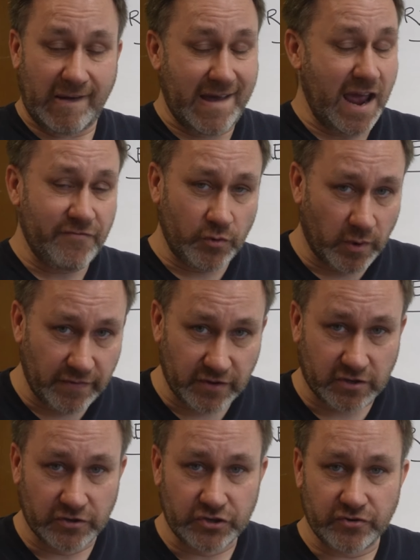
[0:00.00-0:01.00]
everyone in the
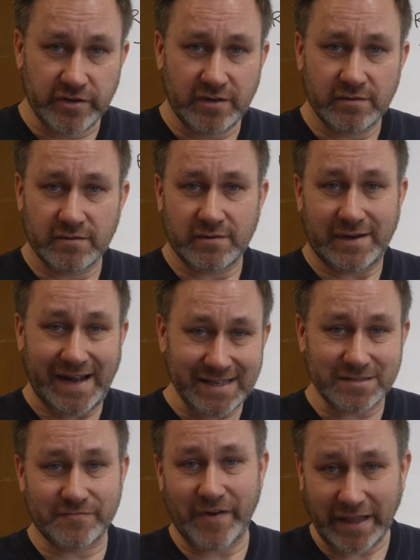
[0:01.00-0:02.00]
country
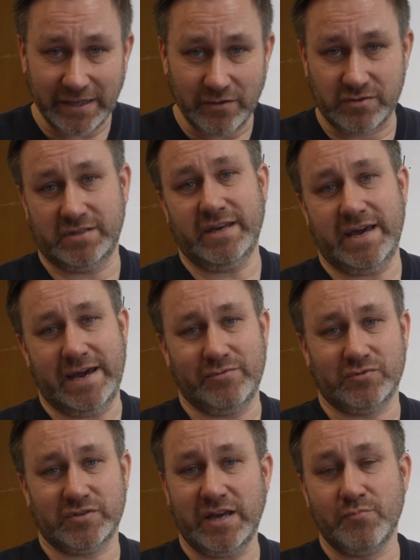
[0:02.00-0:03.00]
adds value to their
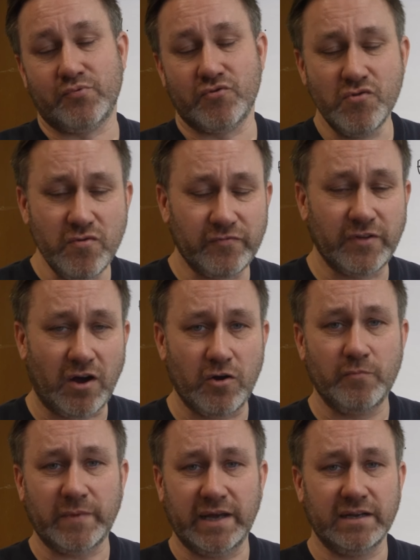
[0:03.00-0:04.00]
house. They improve the
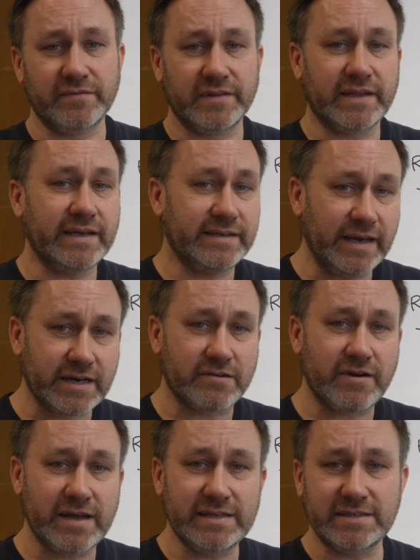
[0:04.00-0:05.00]
home they live in. They
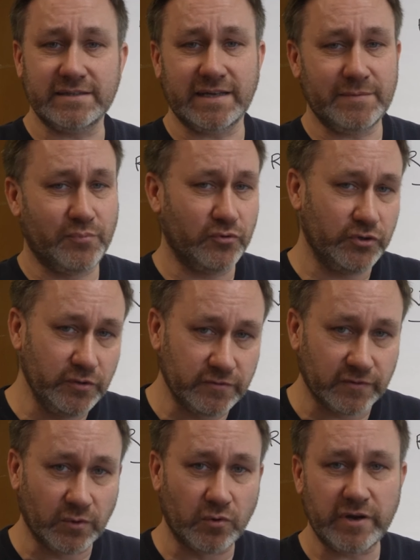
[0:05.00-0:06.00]
decorate it. They put new
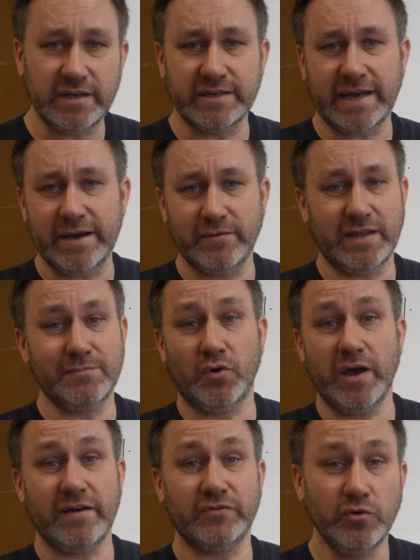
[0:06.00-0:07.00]
flooring down. They
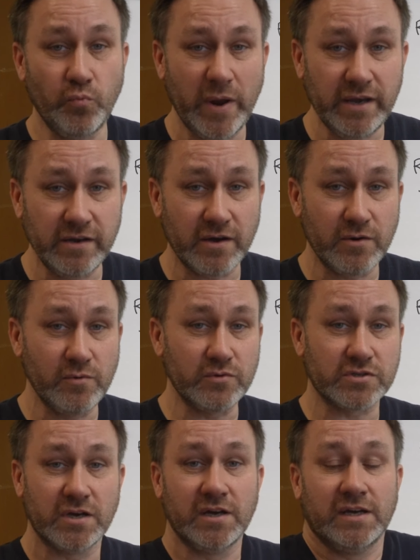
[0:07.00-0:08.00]
might have new
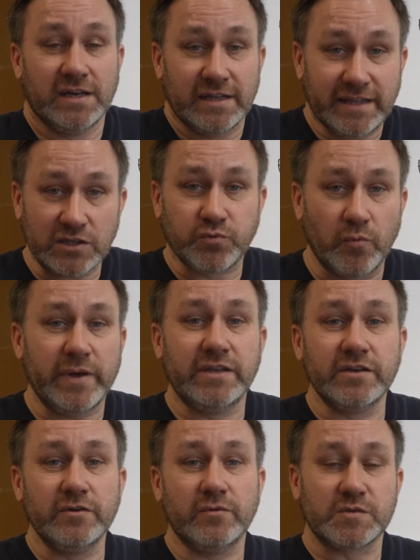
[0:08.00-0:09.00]
windows. That's what we
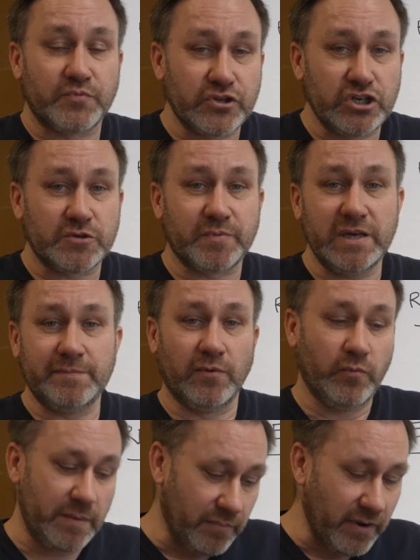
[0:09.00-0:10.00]
do as British people.
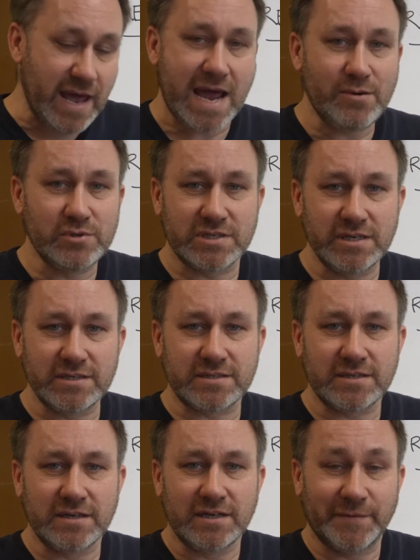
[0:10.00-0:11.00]
We buy houses
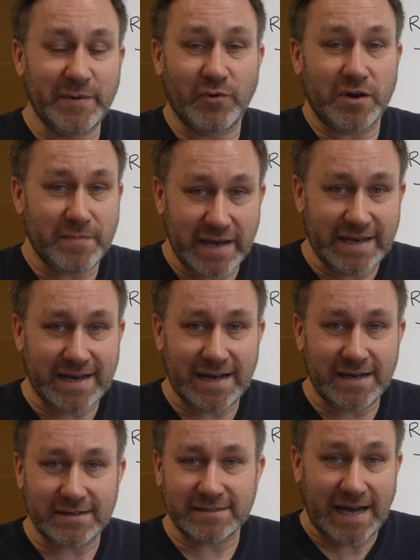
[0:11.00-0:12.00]
and we want to make
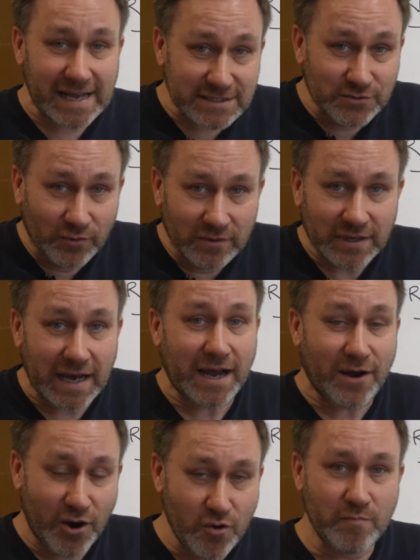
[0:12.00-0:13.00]
our castle, our
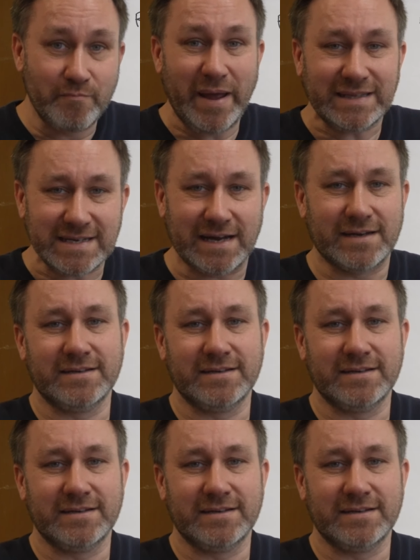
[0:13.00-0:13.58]
home better.